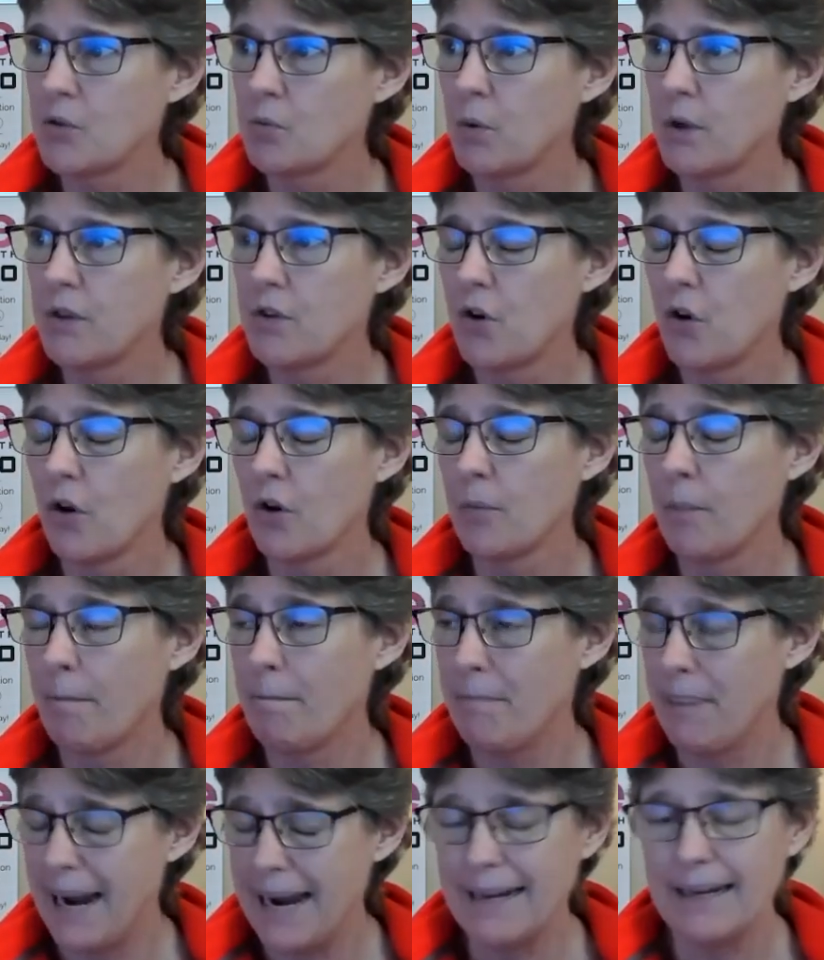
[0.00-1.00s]
with your
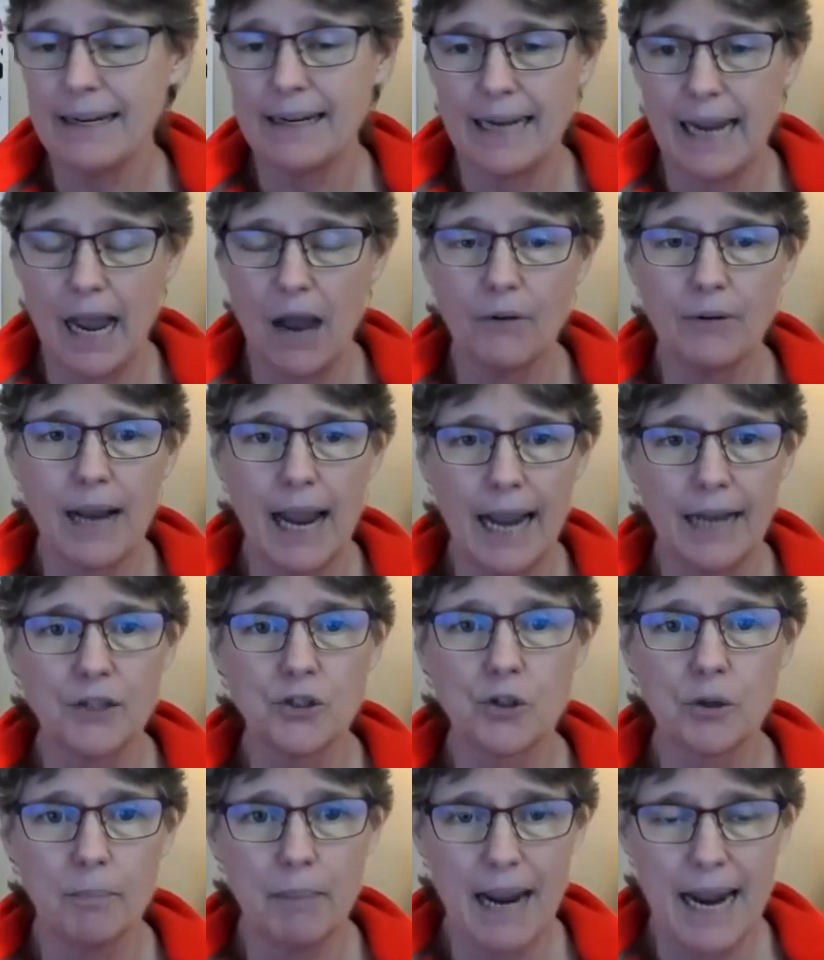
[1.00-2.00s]
bank account at
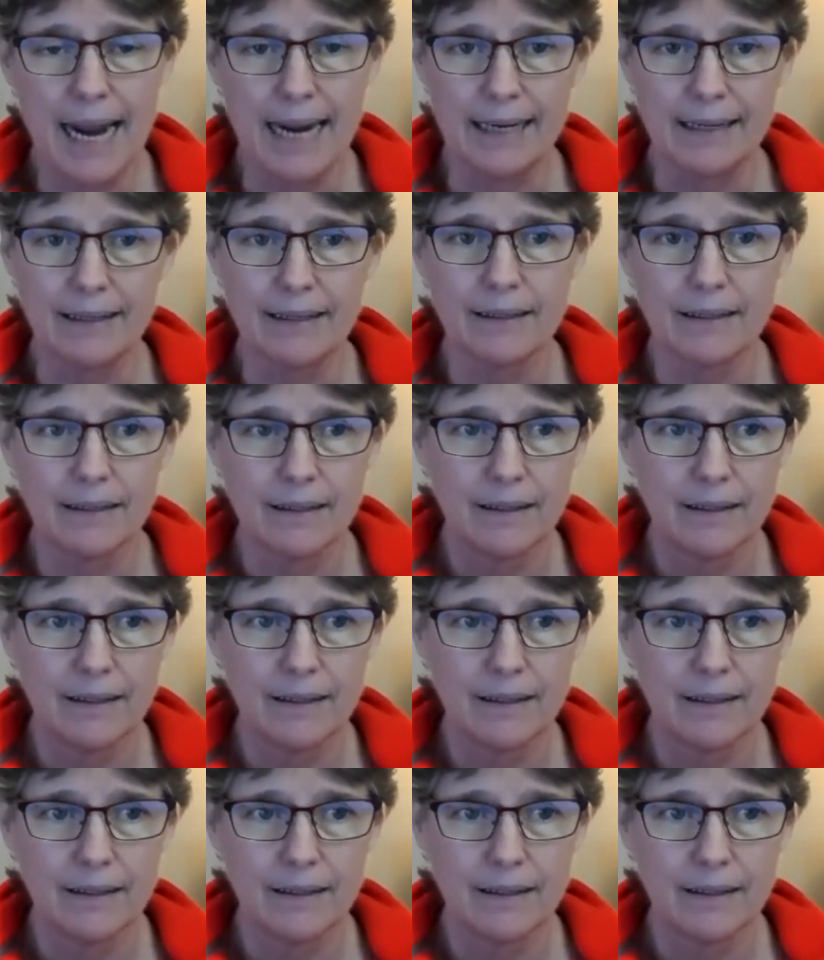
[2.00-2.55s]
your bank.